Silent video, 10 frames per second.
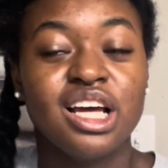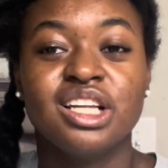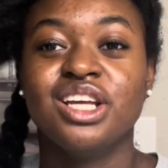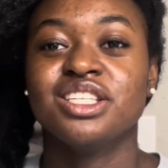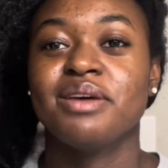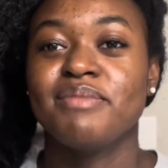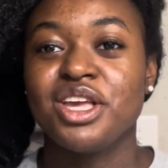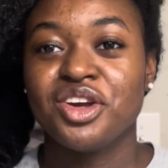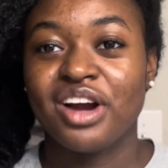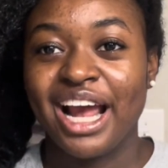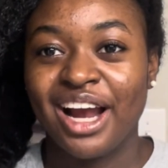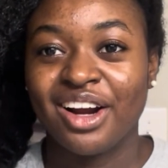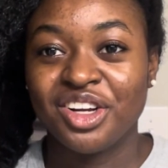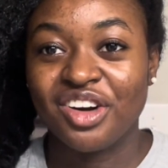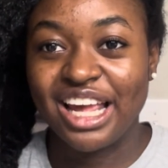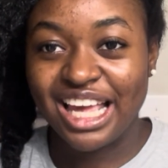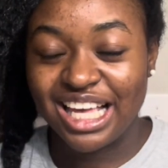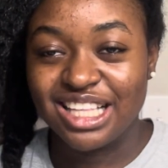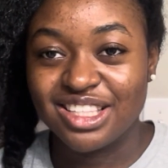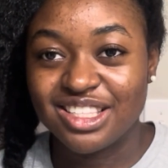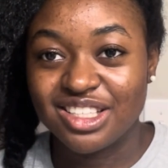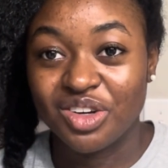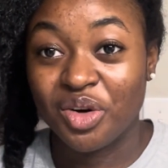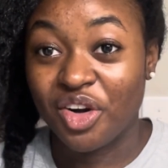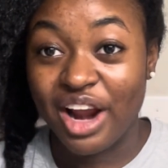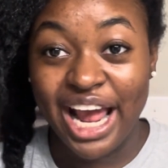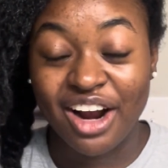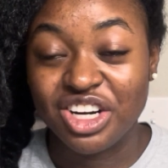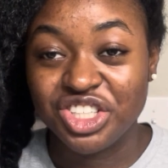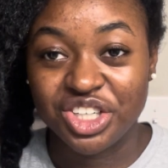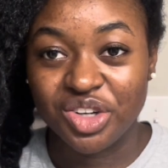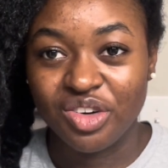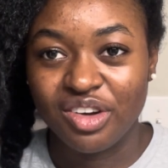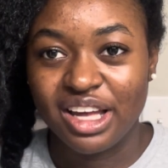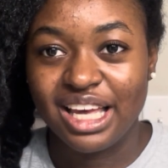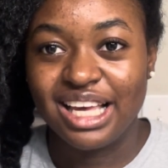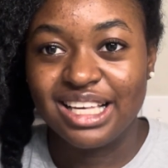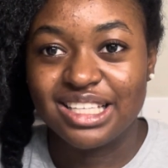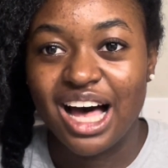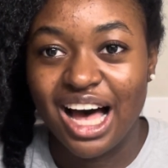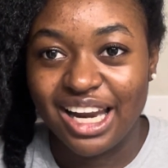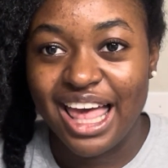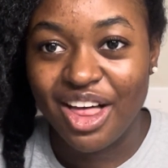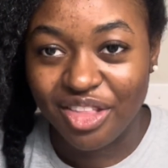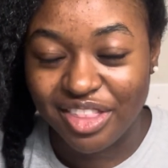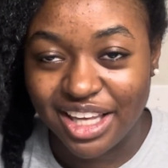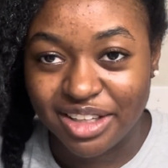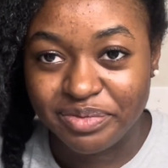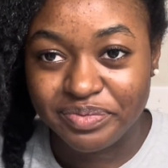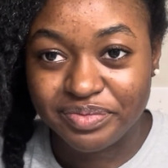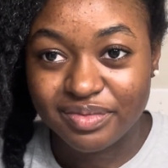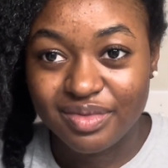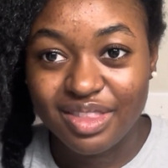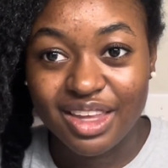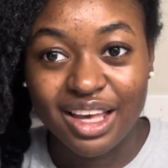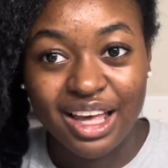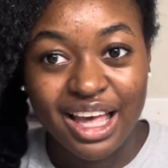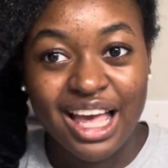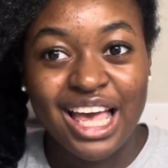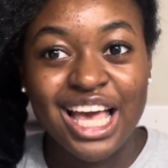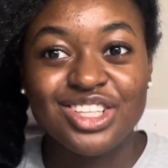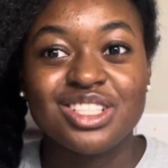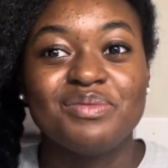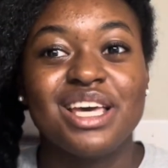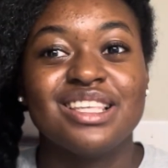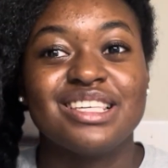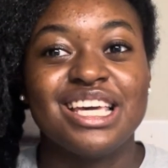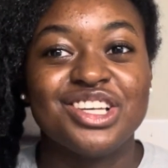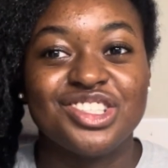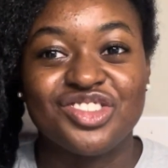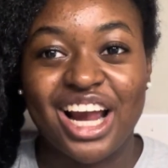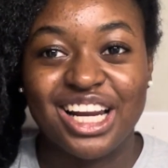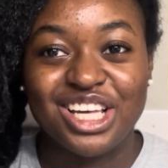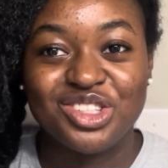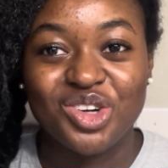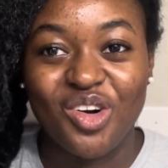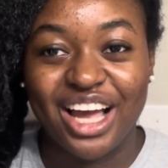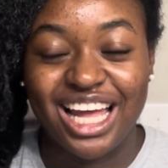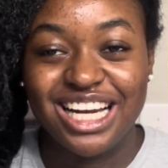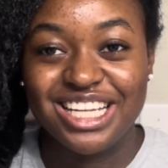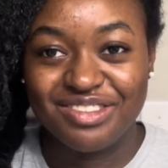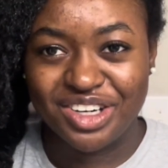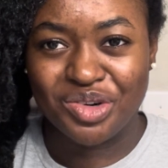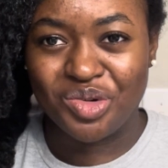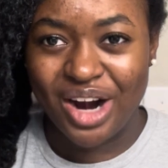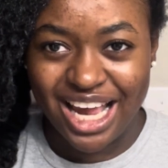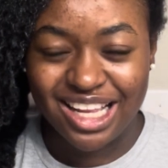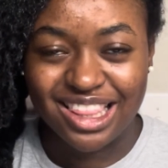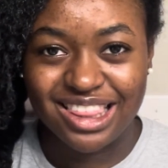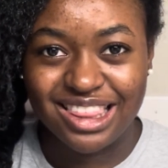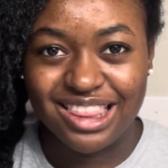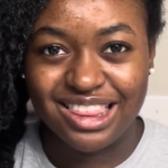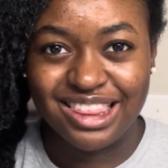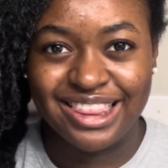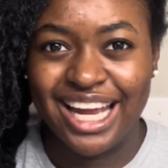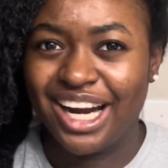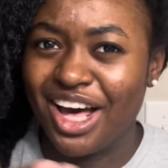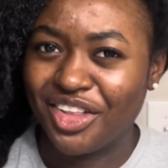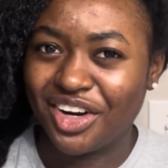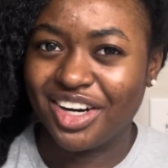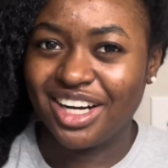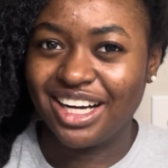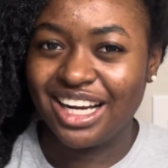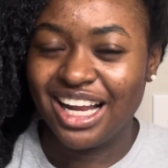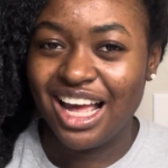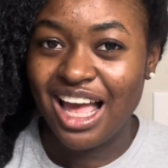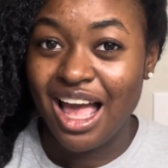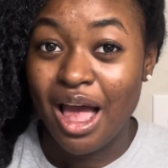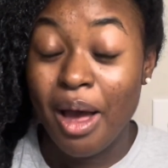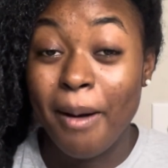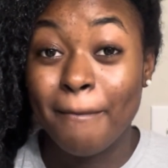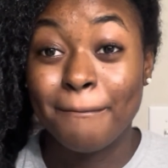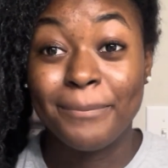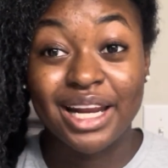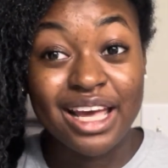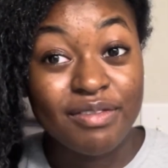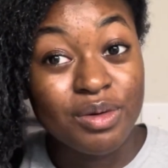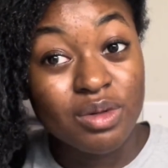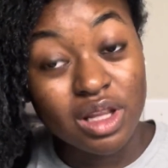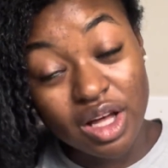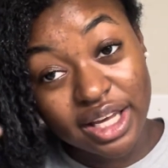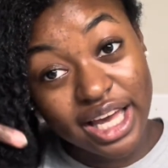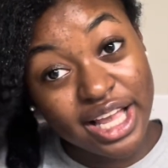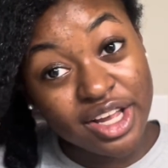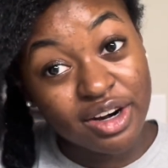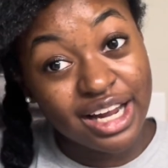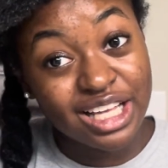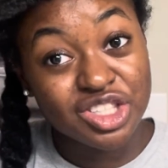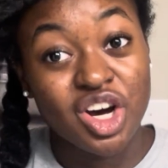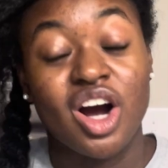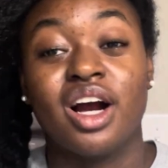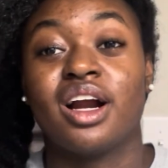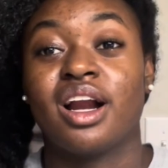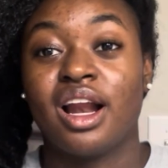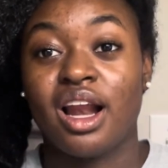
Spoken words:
doesn't mean your hair, your ends, or your hair in general is unhealthy. It just means each strand is growing at a different rate than another. But if you look and your ends are